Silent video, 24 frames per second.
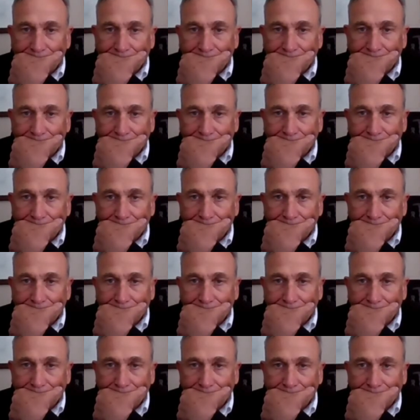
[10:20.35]

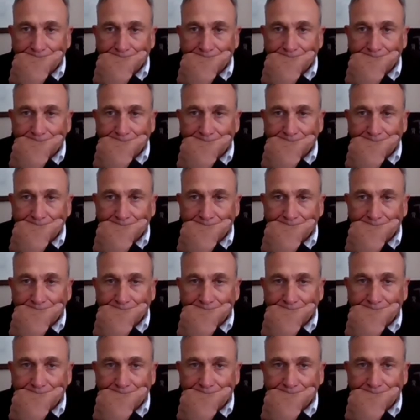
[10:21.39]

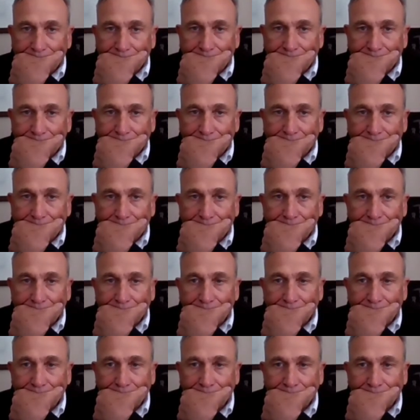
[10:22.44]

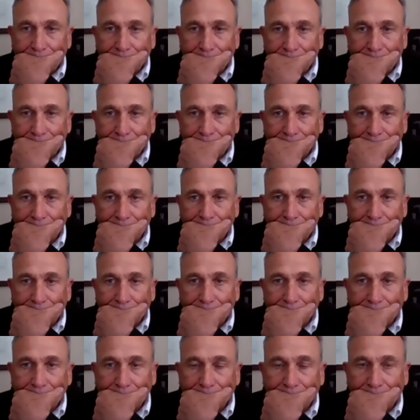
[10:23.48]

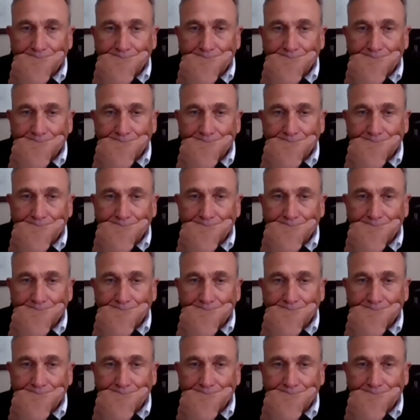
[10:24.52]
(not speaking)